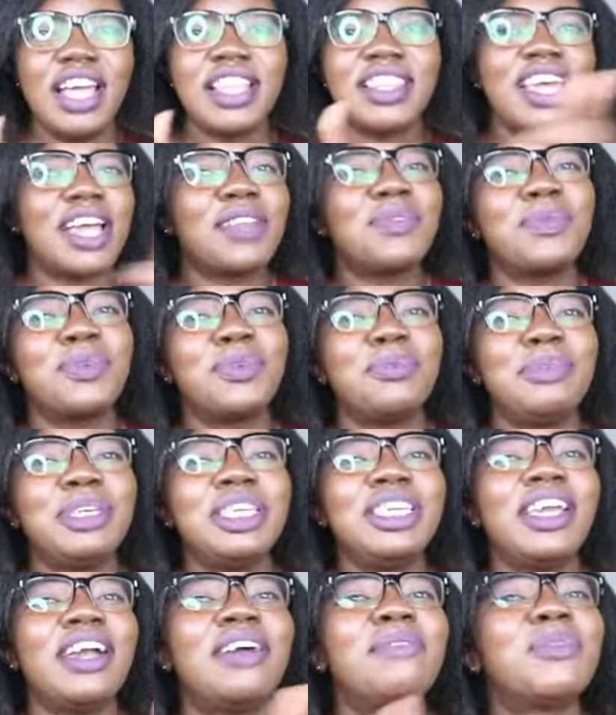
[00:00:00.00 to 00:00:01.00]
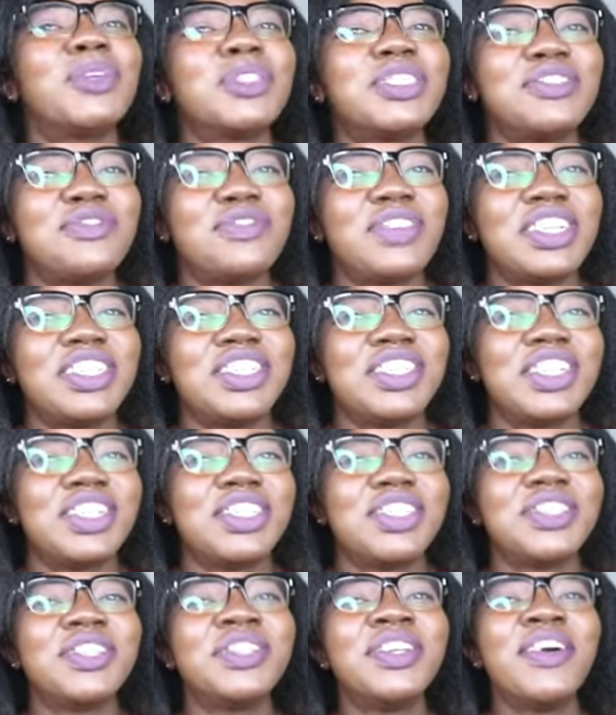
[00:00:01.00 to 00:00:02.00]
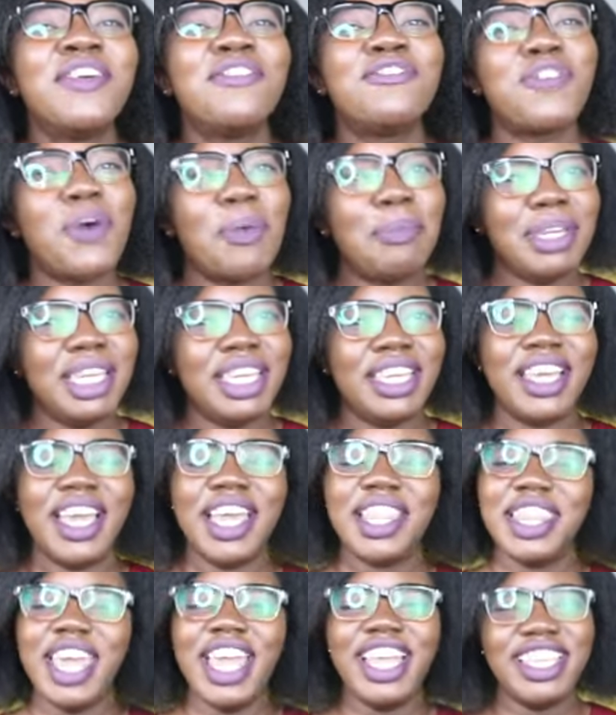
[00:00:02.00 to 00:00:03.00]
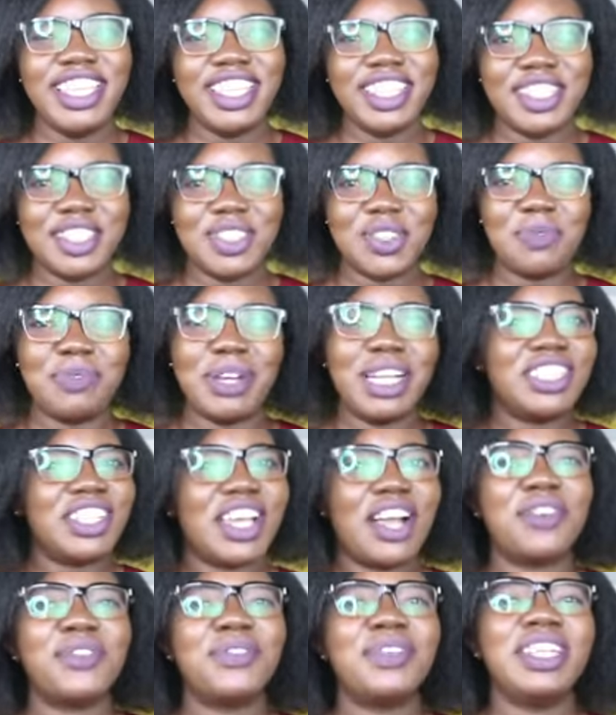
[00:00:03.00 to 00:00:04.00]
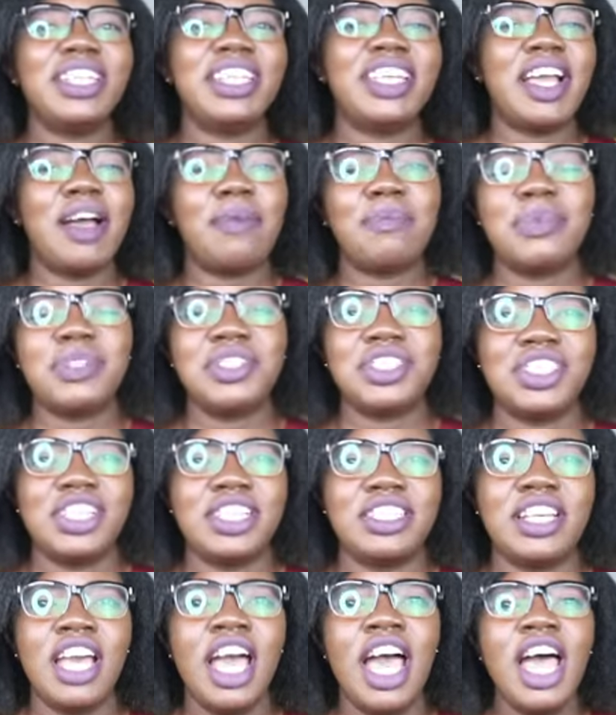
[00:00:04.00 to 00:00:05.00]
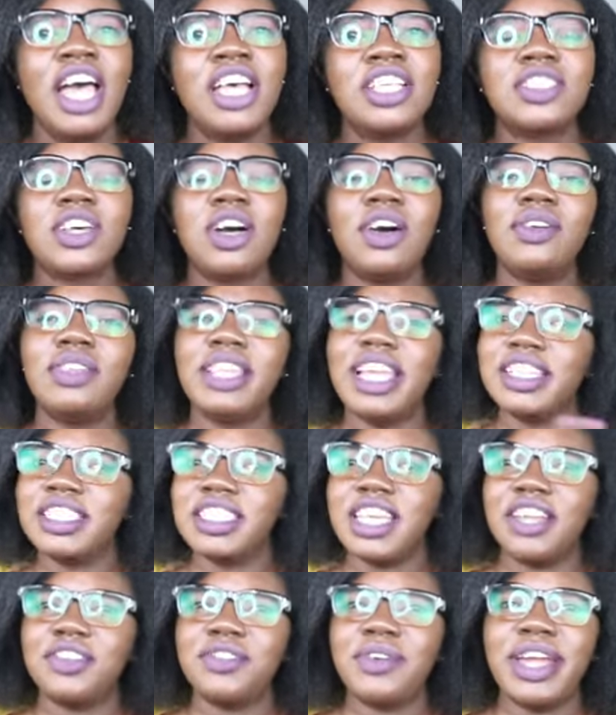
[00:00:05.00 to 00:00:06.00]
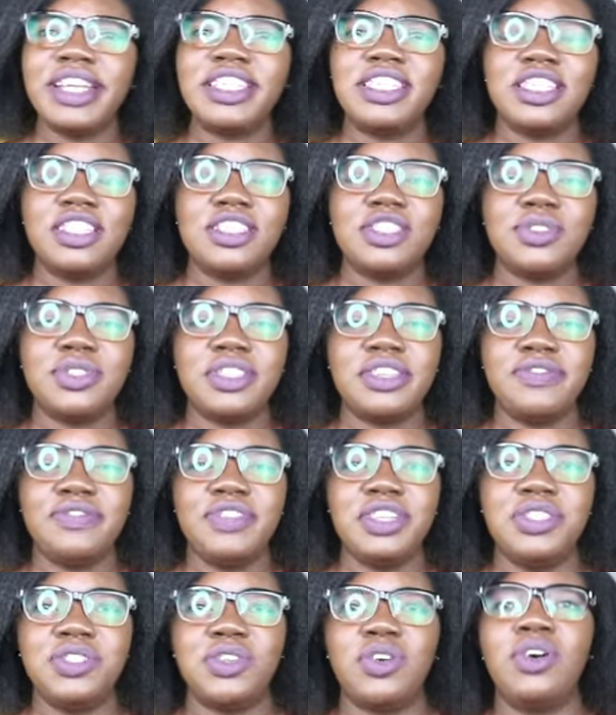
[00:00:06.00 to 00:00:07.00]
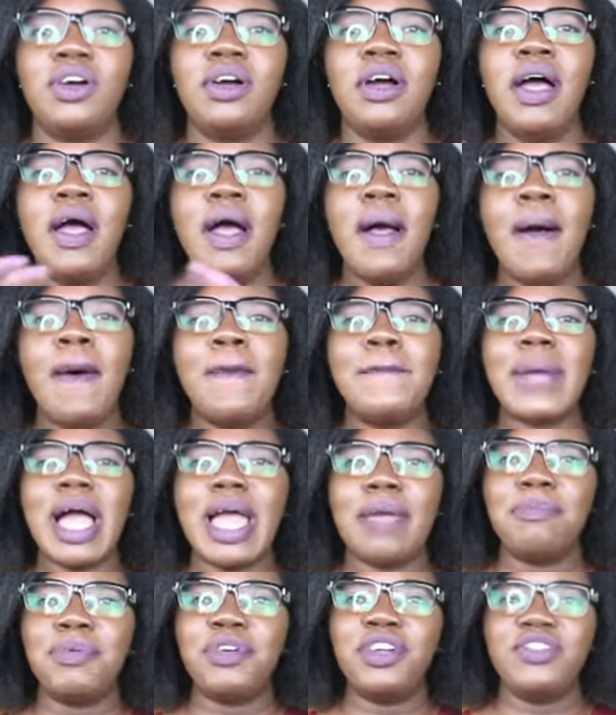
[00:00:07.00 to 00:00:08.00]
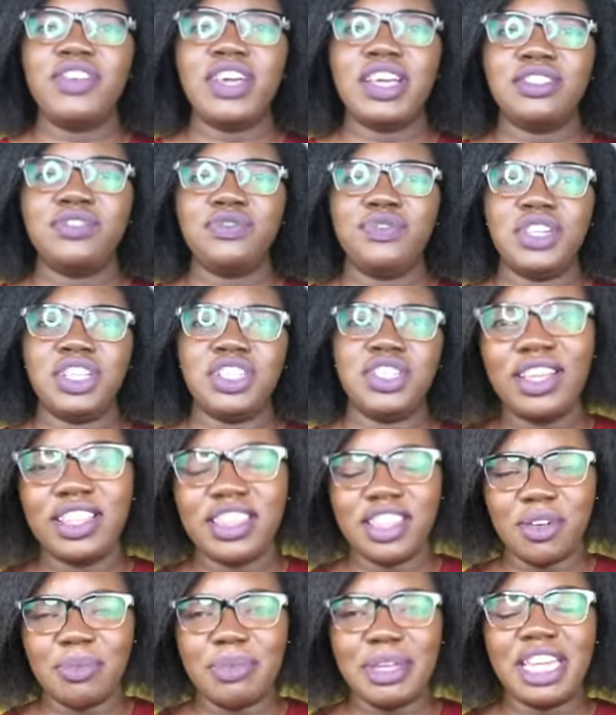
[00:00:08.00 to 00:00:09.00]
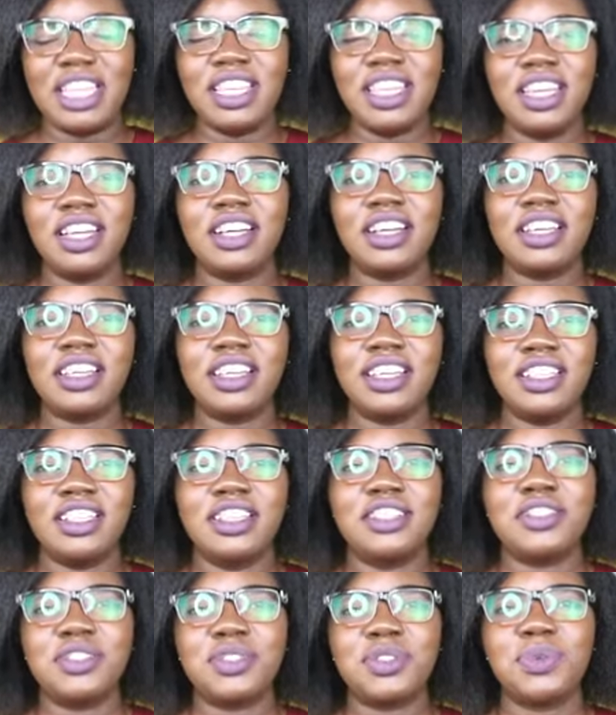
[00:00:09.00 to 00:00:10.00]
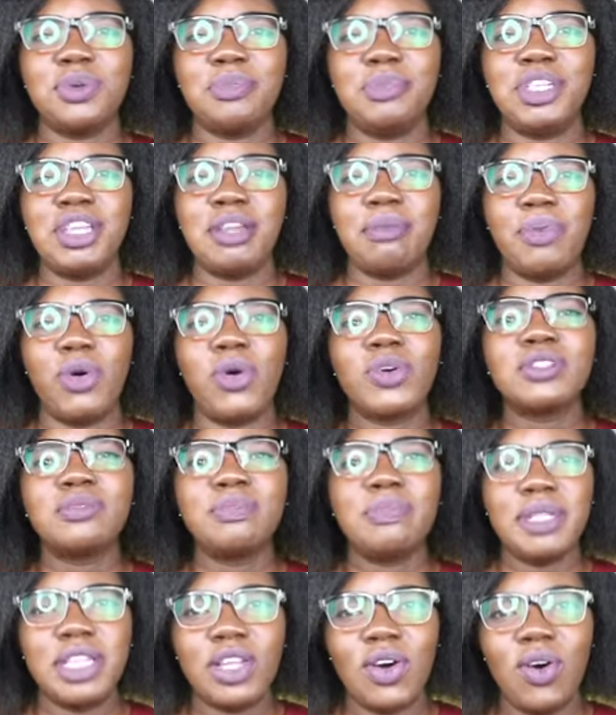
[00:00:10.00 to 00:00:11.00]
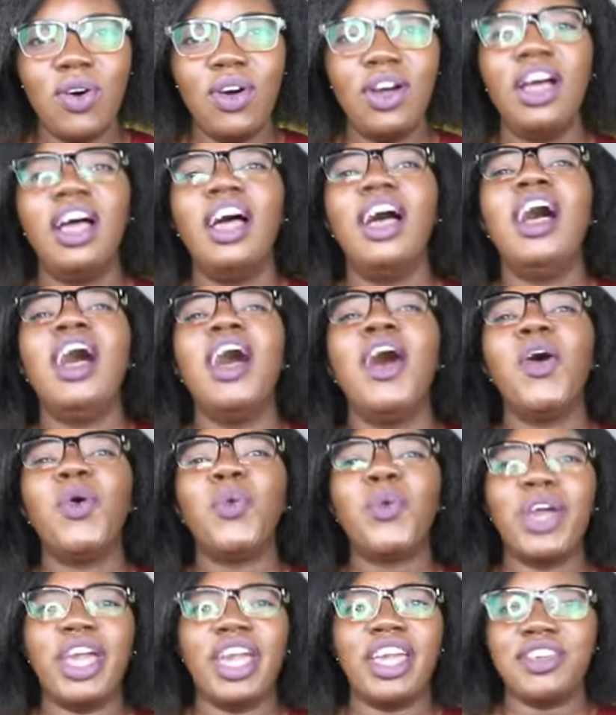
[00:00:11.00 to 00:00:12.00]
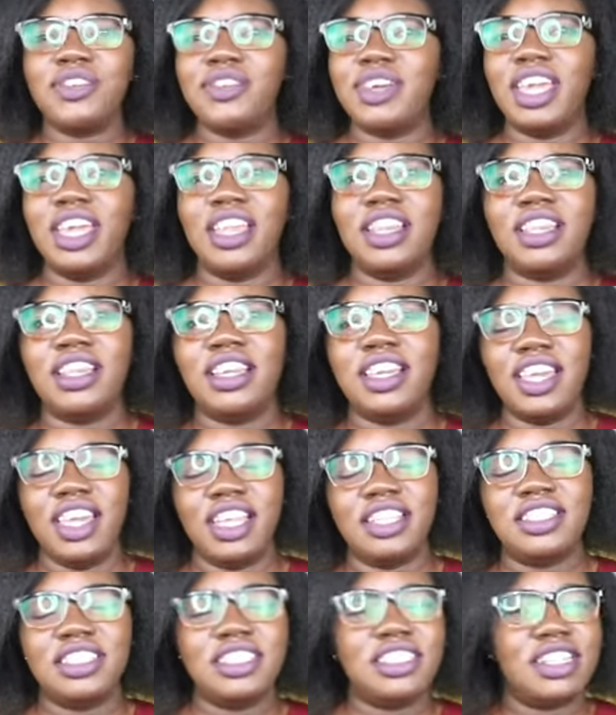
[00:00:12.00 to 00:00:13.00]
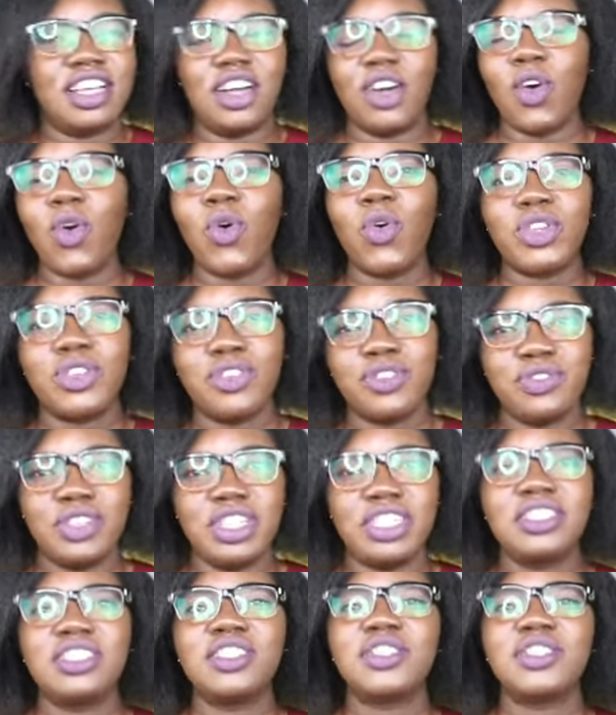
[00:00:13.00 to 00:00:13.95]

That will be a motivation for me. Thank you so much. I really appreciate. So let's get right into the video. My previous video, there'll be a link in the description box below where you can get a hold of it.